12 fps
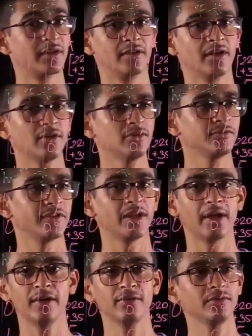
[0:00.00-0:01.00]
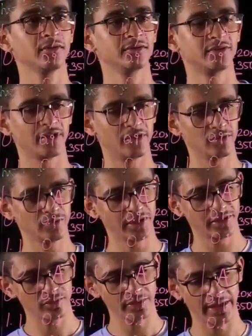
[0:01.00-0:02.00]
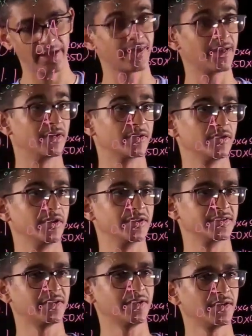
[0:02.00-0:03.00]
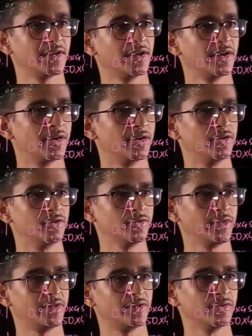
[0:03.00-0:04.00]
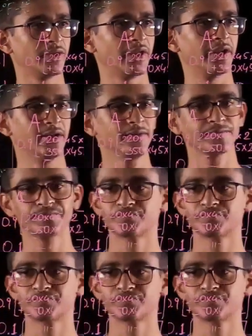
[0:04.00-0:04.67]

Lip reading: Now we'll have the U into A calculation. U into A.